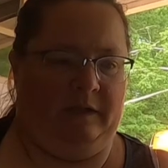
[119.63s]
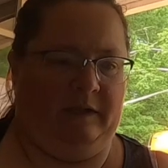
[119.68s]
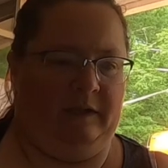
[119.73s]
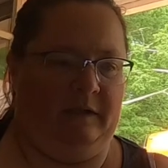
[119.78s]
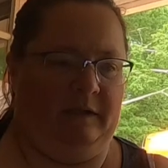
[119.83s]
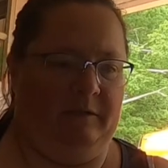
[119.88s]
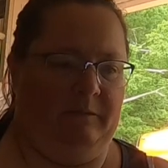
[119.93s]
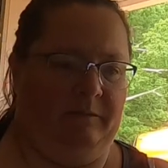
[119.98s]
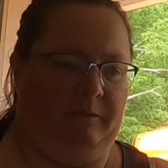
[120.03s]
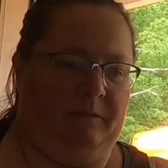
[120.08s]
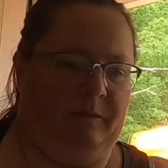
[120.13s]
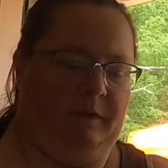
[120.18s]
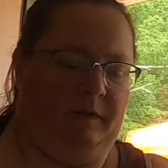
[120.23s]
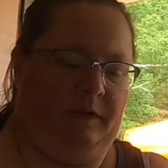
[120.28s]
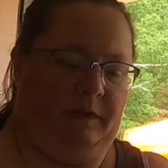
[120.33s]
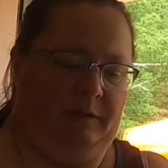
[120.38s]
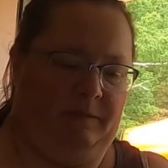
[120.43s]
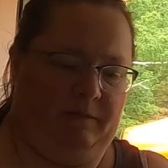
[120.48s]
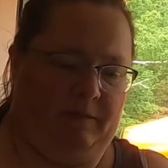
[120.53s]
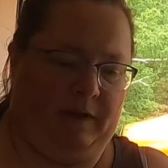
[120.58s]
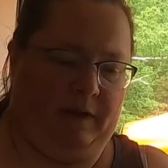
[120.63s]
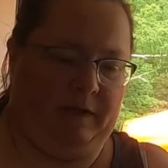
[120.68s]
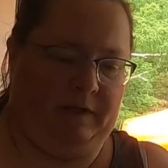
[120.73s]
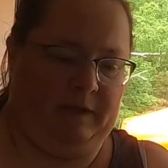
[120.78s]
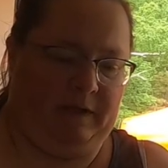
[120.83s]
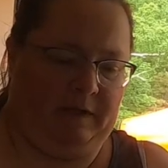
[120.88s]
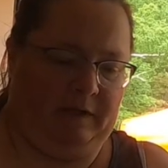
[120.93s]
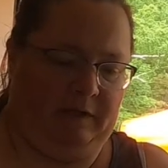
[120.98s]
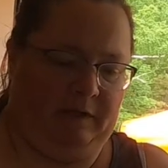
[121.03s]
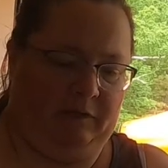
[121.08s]
didn't really find
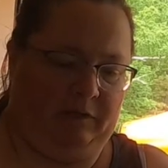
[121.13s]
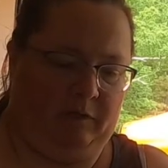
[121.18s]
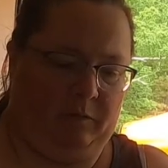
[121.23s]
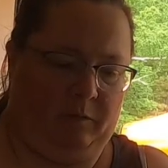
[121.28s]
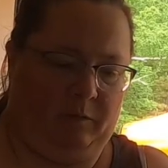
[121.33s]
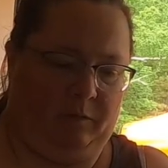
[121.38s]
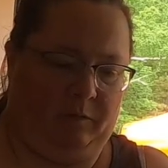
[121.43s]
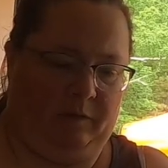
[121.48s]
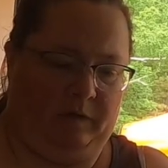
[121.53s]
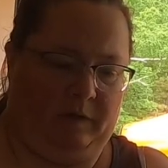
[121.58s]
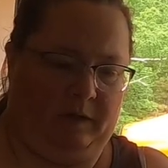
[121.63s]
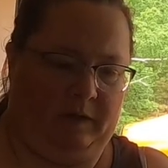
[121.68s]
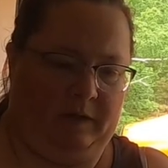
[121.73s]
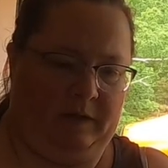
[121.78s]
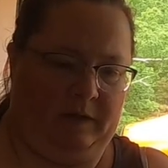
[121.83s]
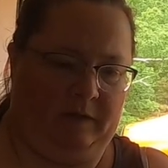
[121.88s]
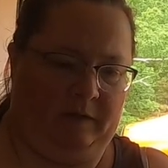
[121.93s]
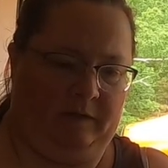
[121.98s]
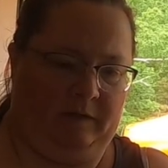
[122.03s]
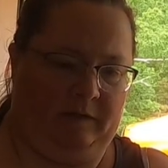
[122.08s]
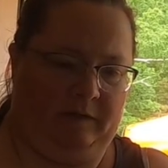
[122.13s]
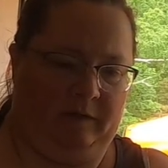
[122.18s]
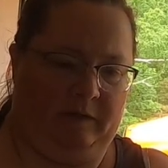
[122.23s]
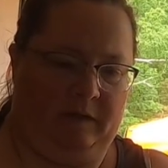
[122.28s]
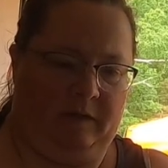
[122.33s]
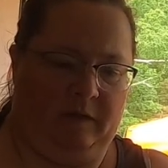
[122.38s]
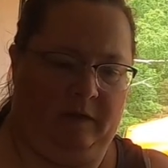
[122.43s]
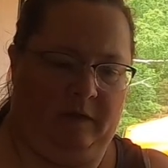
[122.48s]
any solds on this.